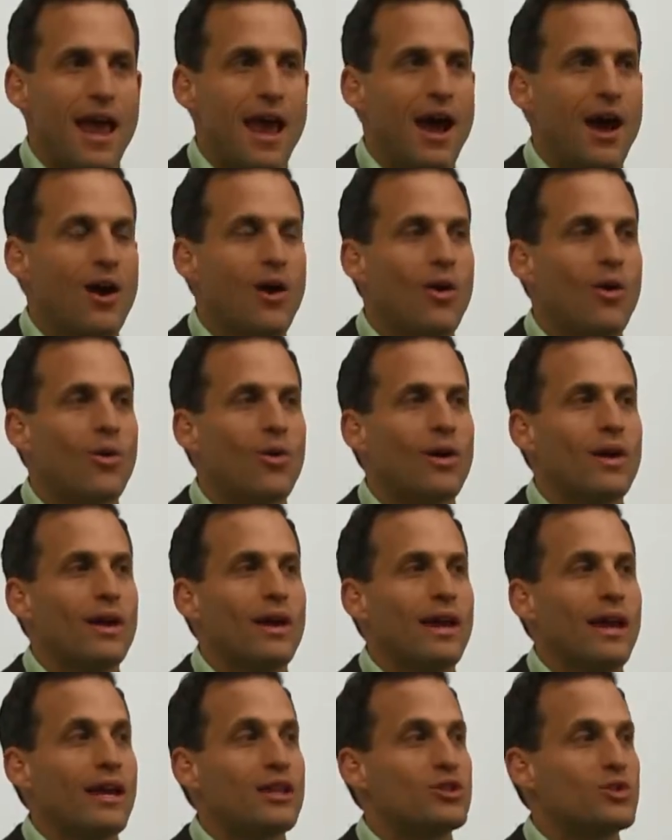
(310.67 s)
now
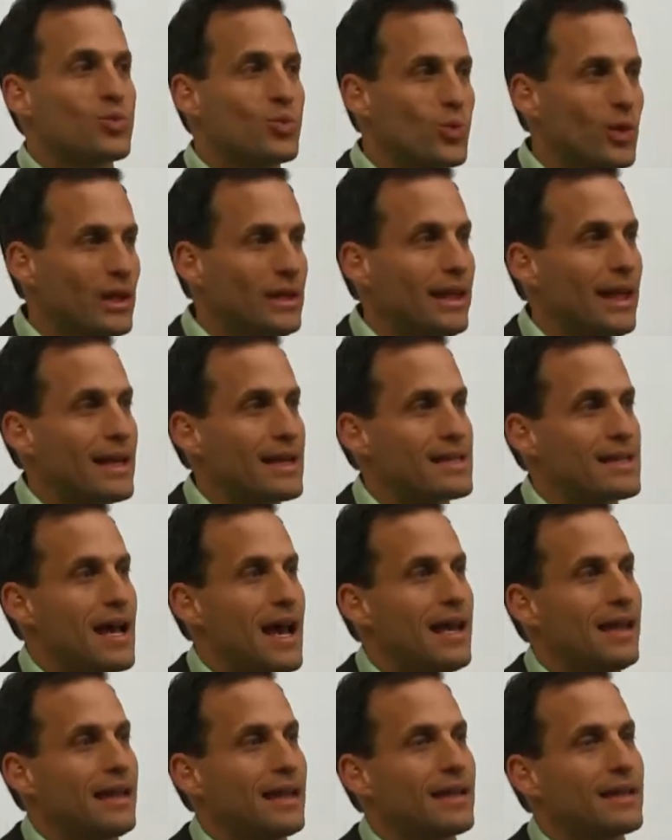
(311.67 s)
it's really
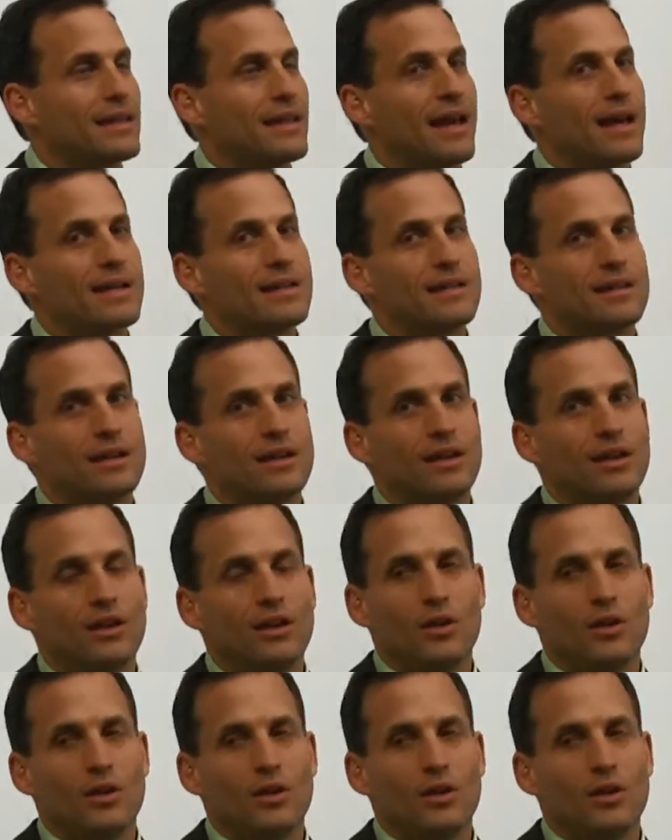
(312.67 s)
exciting that